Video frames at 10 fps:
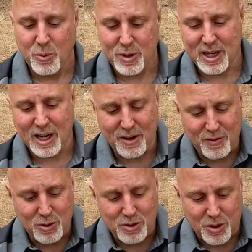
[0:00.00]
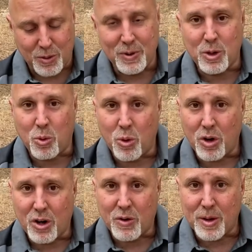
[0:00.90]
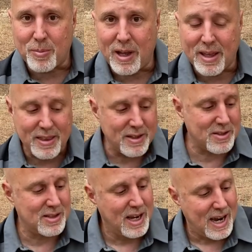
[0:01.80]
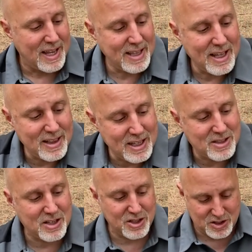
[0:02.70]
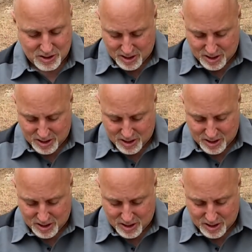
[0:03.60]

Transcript: We kind of use a three quarter grip like this, and that lets us